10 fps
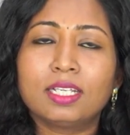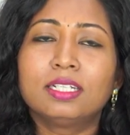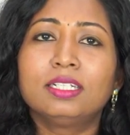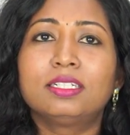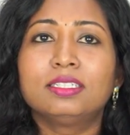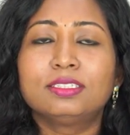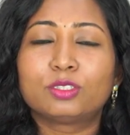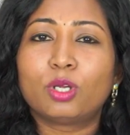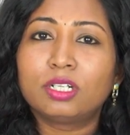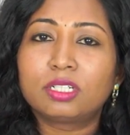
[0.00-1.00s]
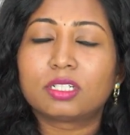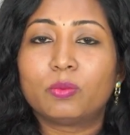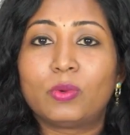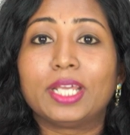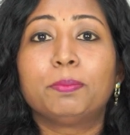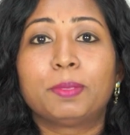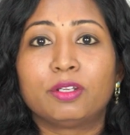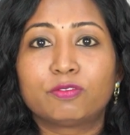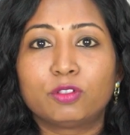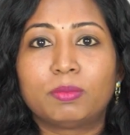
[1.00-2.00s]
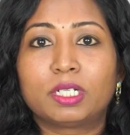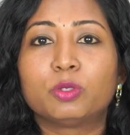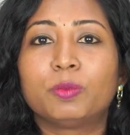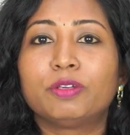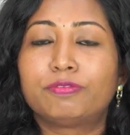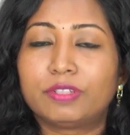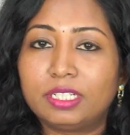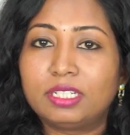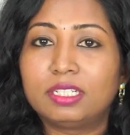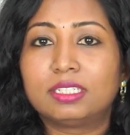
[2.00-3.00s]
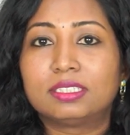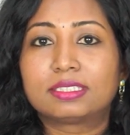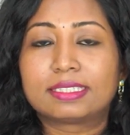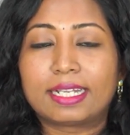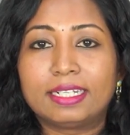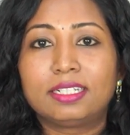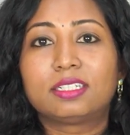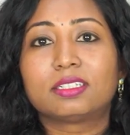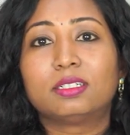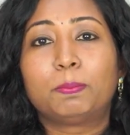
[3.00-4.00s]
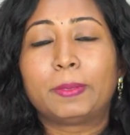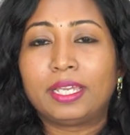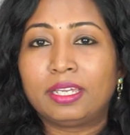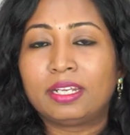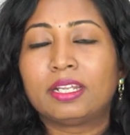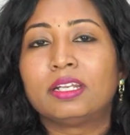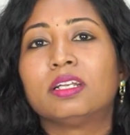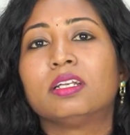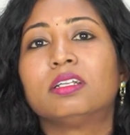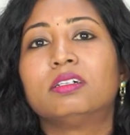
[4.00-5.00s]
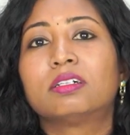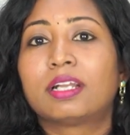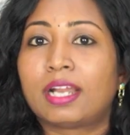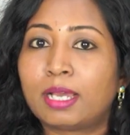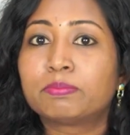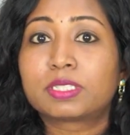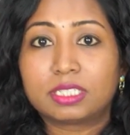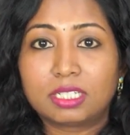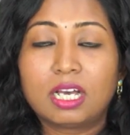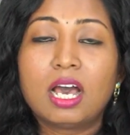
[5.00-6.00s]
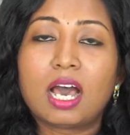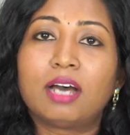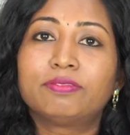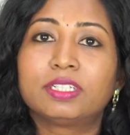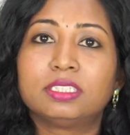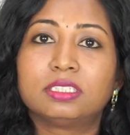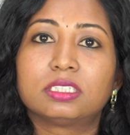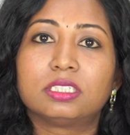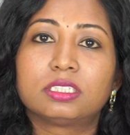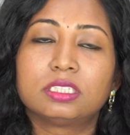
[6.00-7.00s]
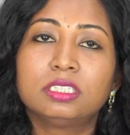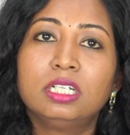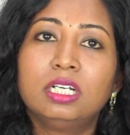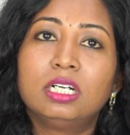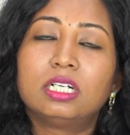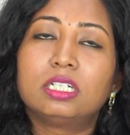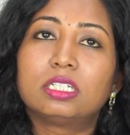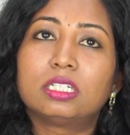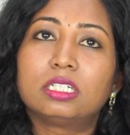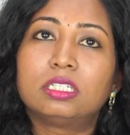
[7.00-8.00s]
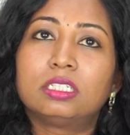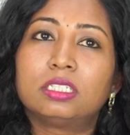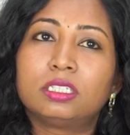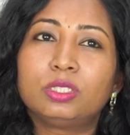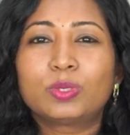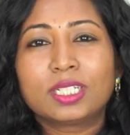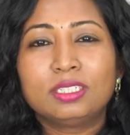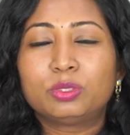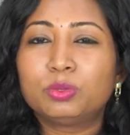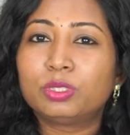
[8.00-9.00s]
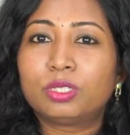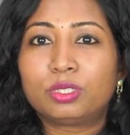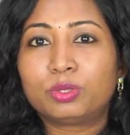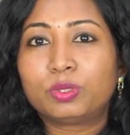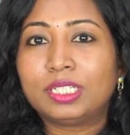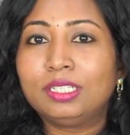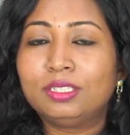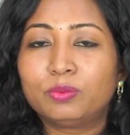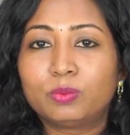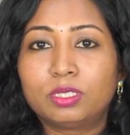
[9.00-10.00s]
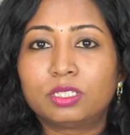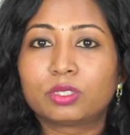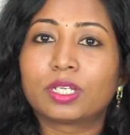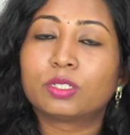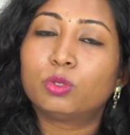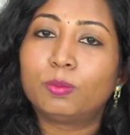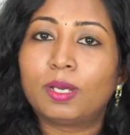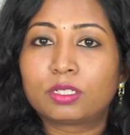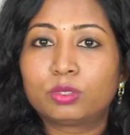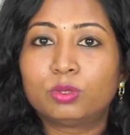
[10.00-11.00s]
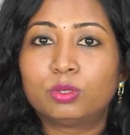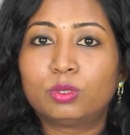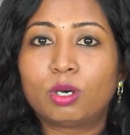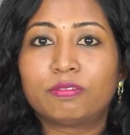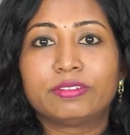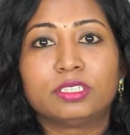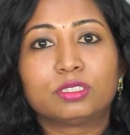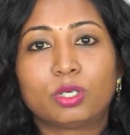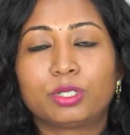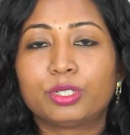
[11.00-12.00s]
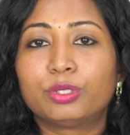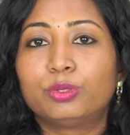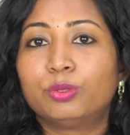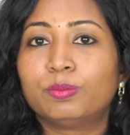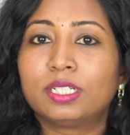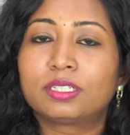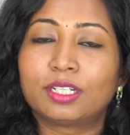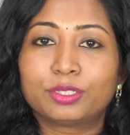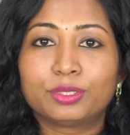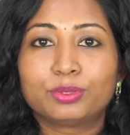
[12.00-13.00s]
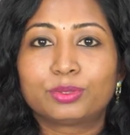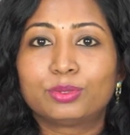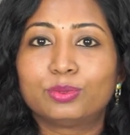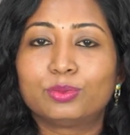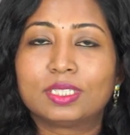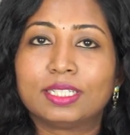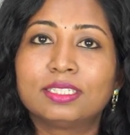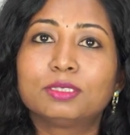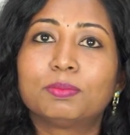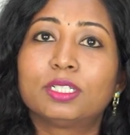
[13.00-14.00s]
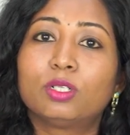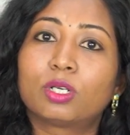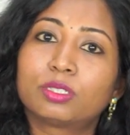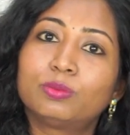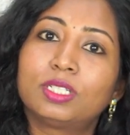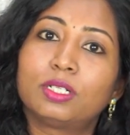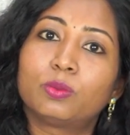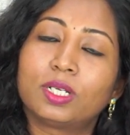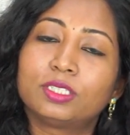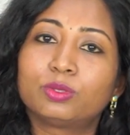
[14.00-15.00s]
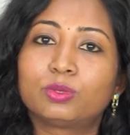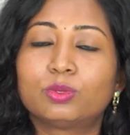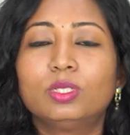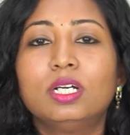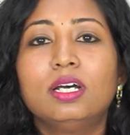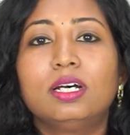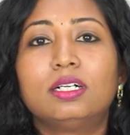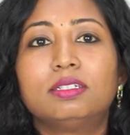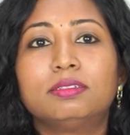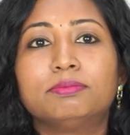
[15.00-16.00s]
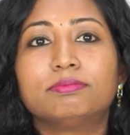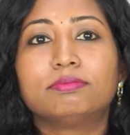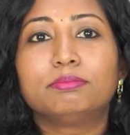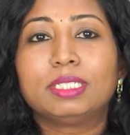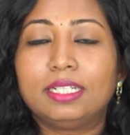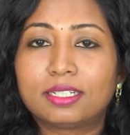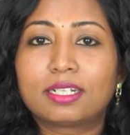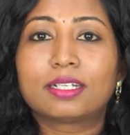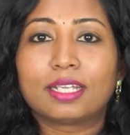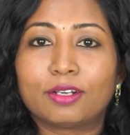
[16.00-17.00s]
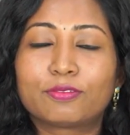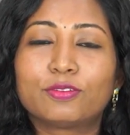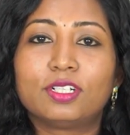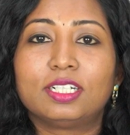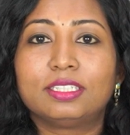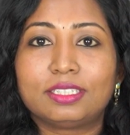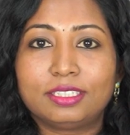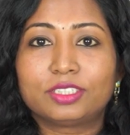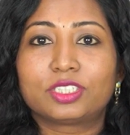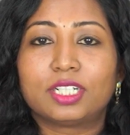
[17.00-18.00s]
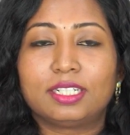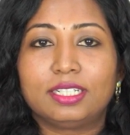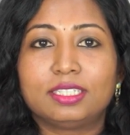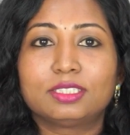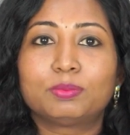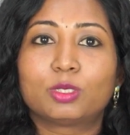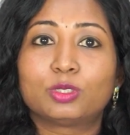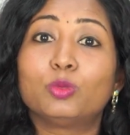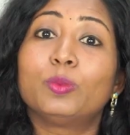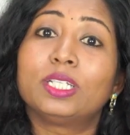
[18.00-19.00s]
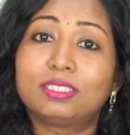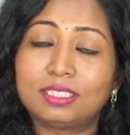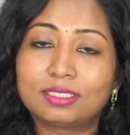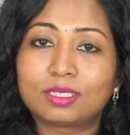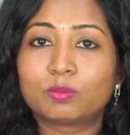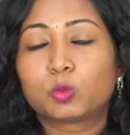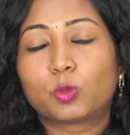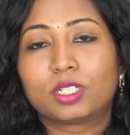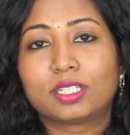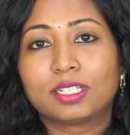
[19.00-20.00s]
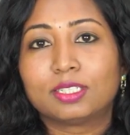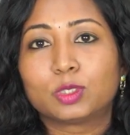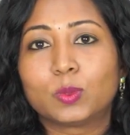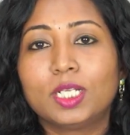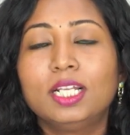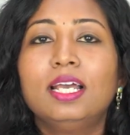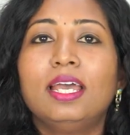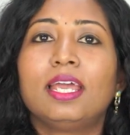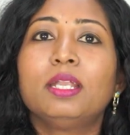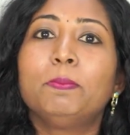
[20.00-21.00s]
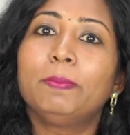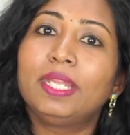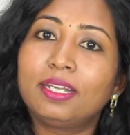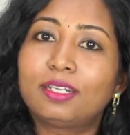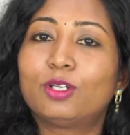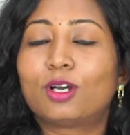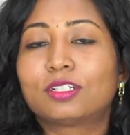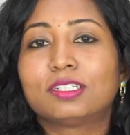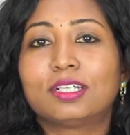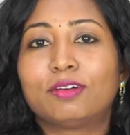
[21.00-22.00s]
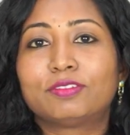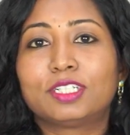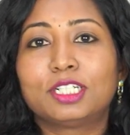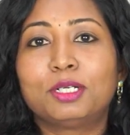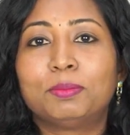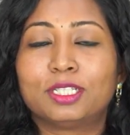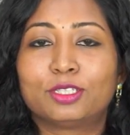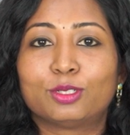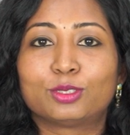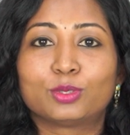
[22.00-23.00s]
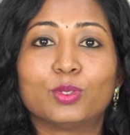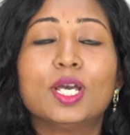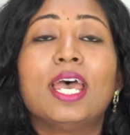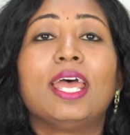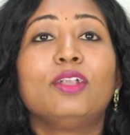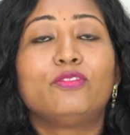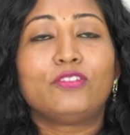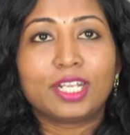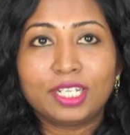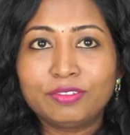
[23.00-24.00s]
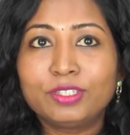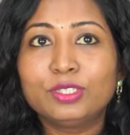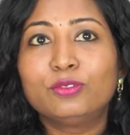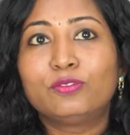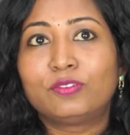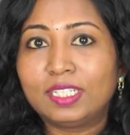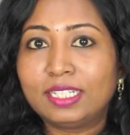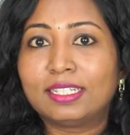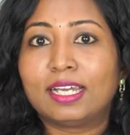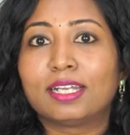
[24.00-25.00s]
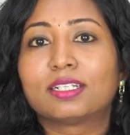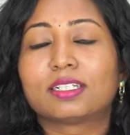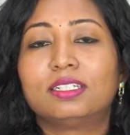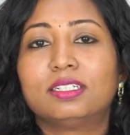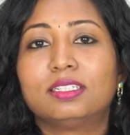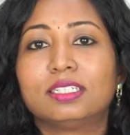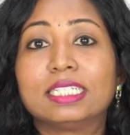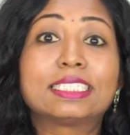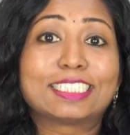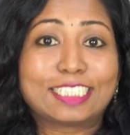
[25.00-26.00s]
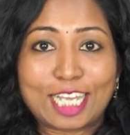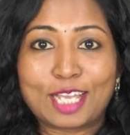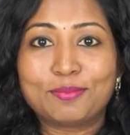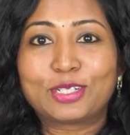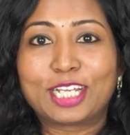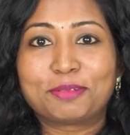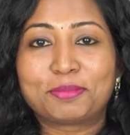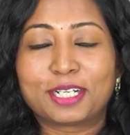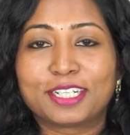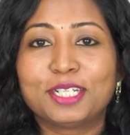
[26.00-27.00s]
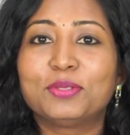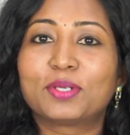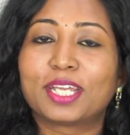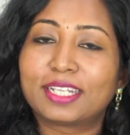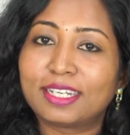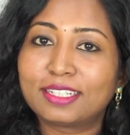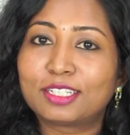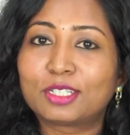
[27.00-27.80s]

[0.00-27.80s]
it is not very painful, but you may feel a slight pain and cramps after insertion. You can do your routine work, you can go back to office or your home and continue to do things, but doctor would advise you to be little careful in the initial days, because you may see some spotting as well, and meet doctor after a month or so. And whenever you feel that it's time to get pregnant, you can get it